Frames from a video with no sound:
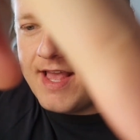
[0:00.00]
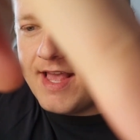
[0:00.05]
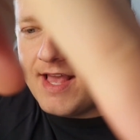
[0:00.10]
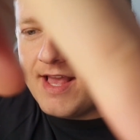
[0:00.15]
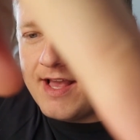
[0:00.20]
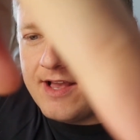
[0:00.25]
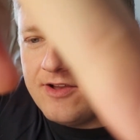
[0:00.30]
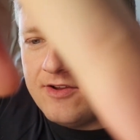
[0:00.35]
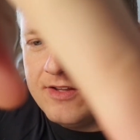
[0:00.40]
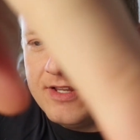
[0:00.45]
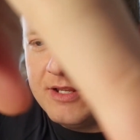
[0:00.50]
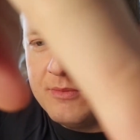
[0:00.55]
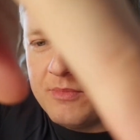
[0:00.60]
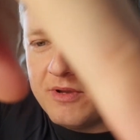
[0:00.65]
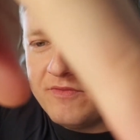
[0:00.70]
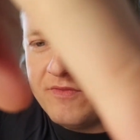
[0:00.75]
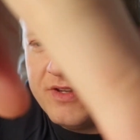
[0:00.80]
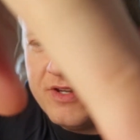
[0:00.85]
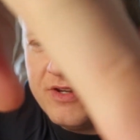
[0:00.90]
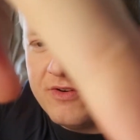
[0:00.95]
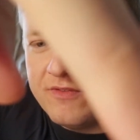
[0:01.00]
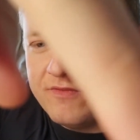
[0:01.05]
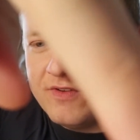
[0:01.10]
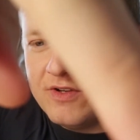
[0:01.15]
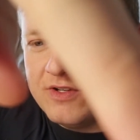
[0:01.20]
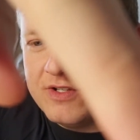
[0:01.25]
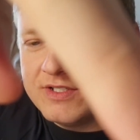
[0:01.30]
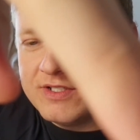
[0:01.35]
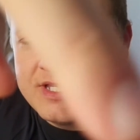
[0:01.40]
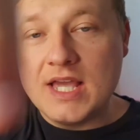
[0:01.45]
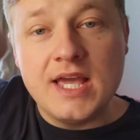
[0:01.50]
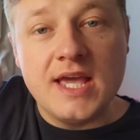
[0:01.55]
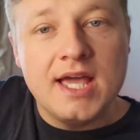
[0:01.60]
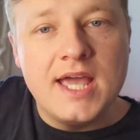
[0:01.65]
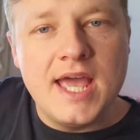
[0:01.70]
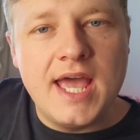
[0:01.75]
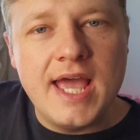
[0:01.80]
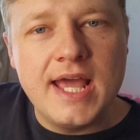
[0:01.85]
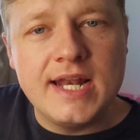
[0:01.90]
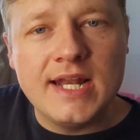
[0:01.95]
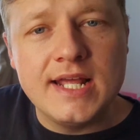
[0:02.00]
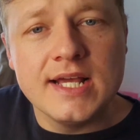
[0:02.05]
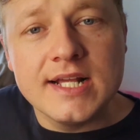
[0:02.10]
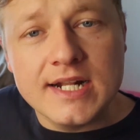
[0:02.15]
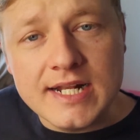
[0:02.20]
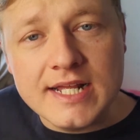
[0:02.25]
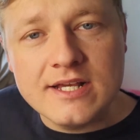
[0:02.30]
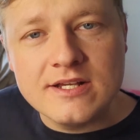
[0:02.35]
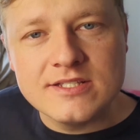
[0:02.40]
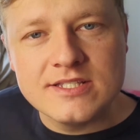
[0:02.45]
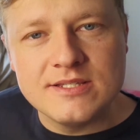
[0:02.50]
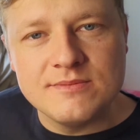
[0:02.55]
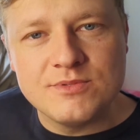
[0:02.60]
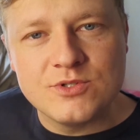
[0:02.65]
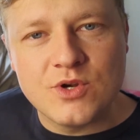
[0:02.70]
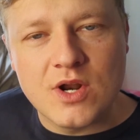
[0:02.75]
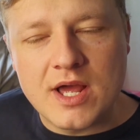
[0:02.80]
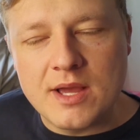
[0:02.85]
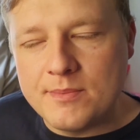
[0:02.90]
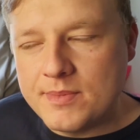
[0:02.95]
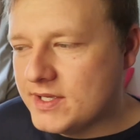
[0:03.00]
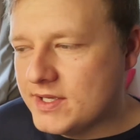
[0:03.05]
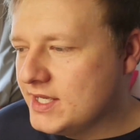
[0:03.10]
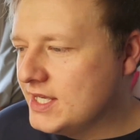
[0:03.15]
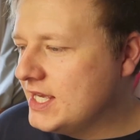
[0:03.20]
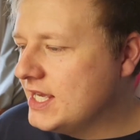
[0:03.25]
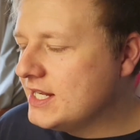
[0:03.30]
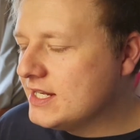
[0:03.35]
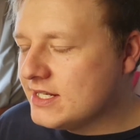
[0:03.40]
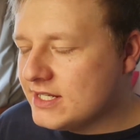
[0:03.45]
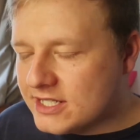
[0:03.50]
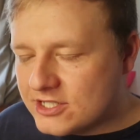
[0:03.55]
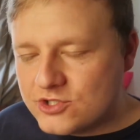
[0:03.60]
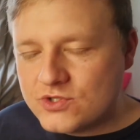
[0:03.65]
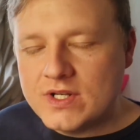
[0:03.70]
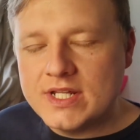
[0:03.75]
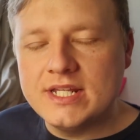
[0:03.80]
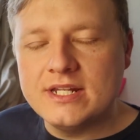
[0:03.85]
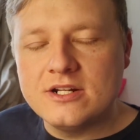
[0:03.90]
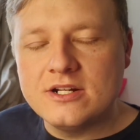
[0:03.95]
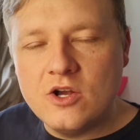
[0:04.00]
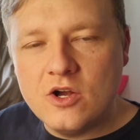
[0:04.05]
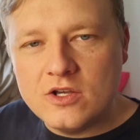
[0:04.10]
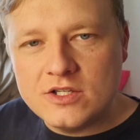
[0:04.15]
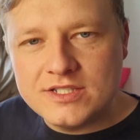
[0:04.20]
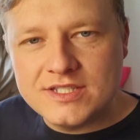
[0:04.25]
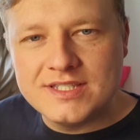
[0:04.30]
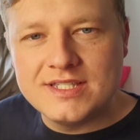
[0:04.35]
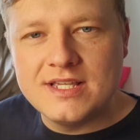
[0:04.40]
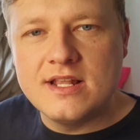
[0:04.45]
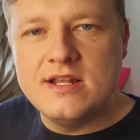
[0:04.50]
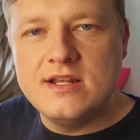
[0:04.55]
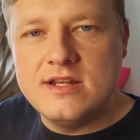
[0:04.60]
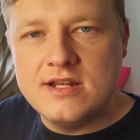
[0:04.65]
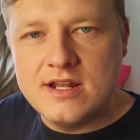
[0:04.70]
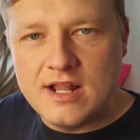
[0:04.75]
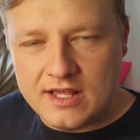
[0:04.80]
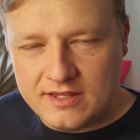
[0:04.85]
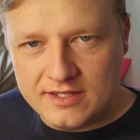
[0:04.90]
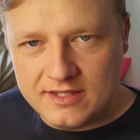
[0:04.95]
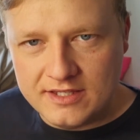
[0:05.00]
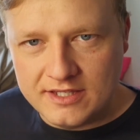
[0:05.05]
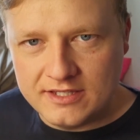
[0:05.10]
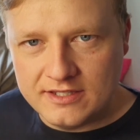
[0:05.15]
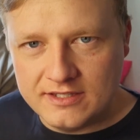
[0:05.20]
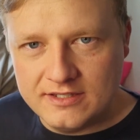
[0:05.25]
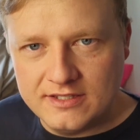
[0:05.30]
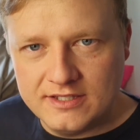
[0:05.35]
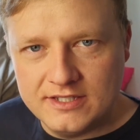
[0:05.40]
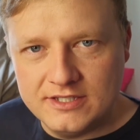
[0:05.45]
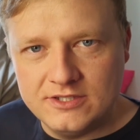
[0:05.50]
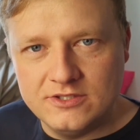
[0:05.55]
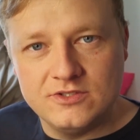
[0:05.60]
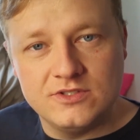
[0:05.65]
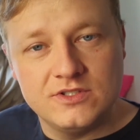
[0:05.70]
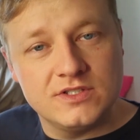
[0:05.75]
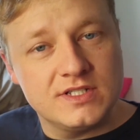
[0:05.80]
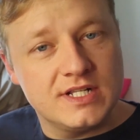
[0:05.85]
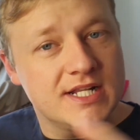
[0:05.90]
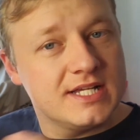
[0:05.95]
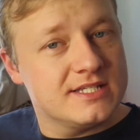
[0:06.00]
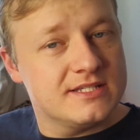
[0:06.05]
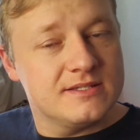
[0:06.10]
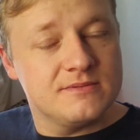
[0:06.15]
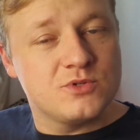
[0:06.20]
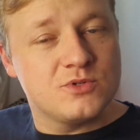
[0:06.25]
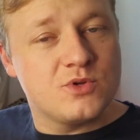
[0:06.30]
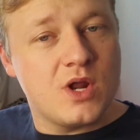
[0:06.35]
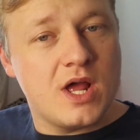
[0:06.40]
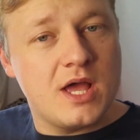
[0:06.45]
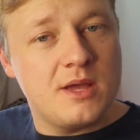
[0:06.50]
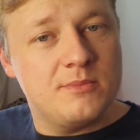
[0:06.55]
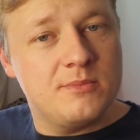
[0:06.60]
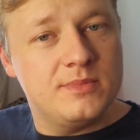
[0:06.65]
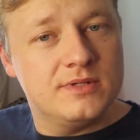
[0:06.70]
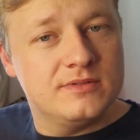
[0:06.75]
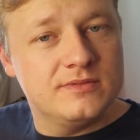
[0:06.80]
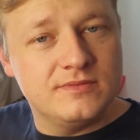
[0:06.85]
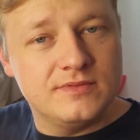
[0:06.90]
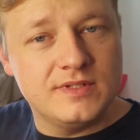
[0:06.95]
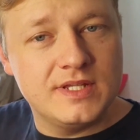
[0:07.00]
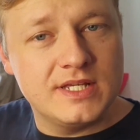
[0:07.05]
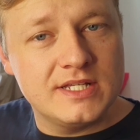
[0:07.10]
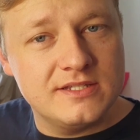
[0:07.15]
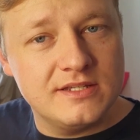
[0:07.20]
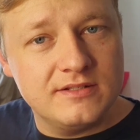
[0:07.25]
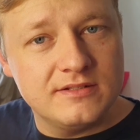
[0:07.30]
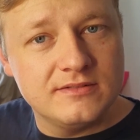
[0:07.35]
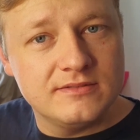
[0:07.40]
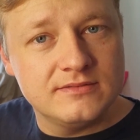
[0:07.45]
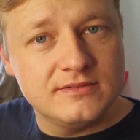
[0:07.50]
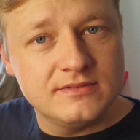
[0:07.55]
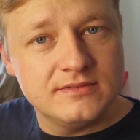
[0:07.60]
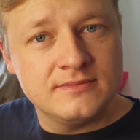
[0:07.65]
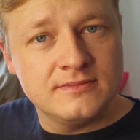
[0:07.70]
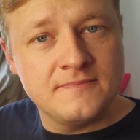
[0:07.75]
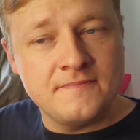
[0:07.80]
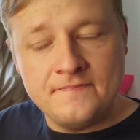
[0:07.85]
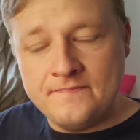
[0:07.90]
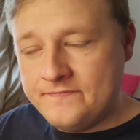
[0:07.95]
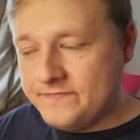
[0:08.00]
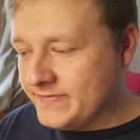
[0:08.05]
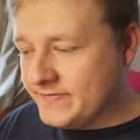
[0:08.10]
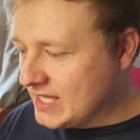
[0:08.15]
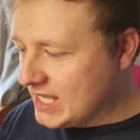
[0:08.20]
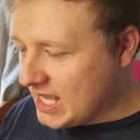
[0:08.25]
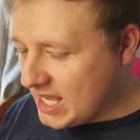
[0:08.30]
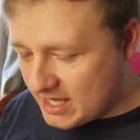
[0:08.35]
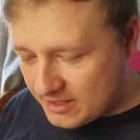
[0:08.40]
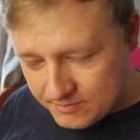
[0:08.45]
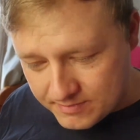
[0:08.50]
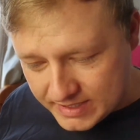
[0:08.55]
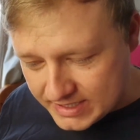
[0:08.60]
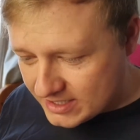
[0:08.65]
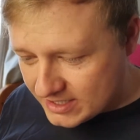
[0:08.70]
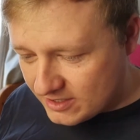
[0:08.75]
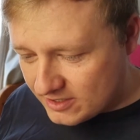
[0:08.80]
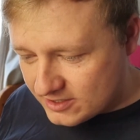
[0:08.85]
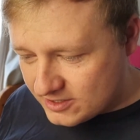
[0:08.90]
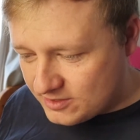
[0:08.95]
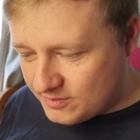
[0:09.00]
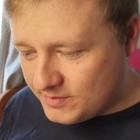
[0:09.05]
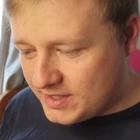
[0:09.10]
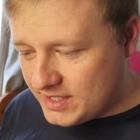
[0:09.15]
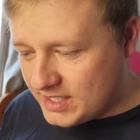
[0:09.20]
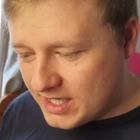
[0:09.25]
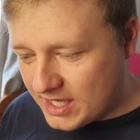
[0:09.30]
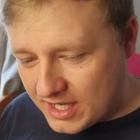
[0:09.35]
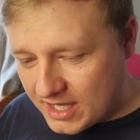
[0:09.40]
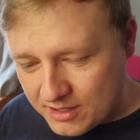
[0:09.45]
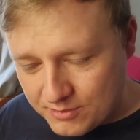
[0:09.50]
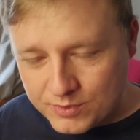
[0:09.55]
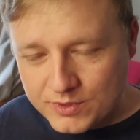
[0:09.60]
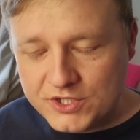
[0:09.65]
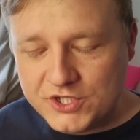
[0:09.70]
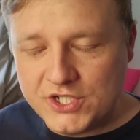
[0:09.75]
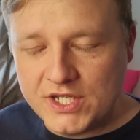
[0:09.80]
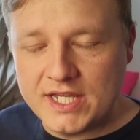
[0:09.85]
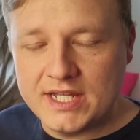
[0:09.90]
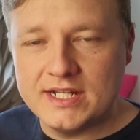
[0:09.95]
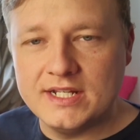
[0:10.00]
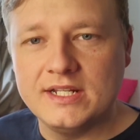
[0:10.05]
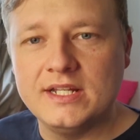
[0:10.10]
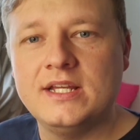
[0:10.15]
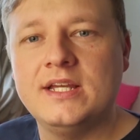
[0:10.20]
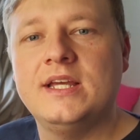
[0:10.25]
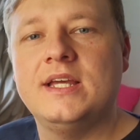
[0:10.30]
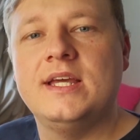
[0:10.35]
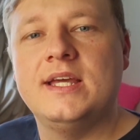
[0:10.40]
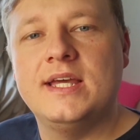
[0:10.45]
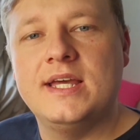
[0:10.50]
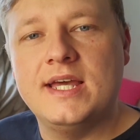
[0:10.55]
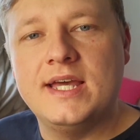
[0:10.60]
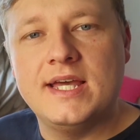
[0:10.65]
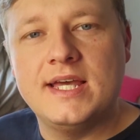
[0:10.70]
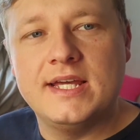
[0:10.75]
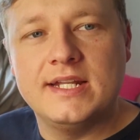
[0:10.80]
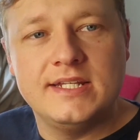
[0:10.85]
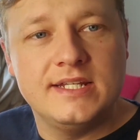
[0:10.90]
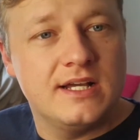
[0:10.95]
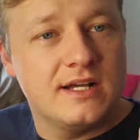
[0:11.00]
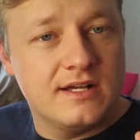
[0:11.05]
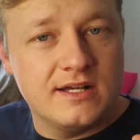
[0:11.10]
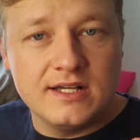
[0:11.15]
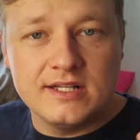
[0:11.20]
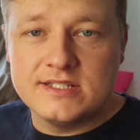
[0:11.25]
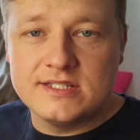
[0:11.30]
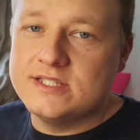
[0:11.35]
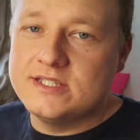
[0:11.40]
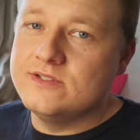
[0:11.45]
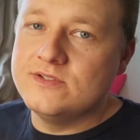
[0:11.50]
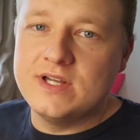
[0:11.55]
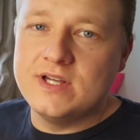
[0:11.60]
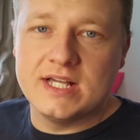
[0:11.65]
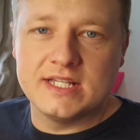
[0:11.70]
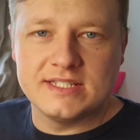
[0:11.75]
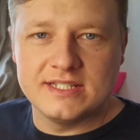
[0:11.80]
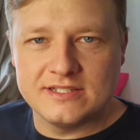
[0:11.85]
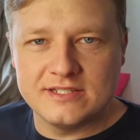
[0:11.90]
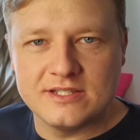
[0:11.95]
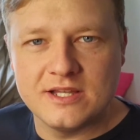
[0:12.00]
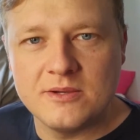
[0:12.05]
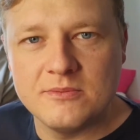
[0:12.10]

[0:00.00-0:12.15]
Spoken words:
can't get my finger in focus, and click on subscribe. It costs nothing. You just click subscribe and that's it. It means a lot to me. I appreciate it. And yeah, I'll see you guys next time.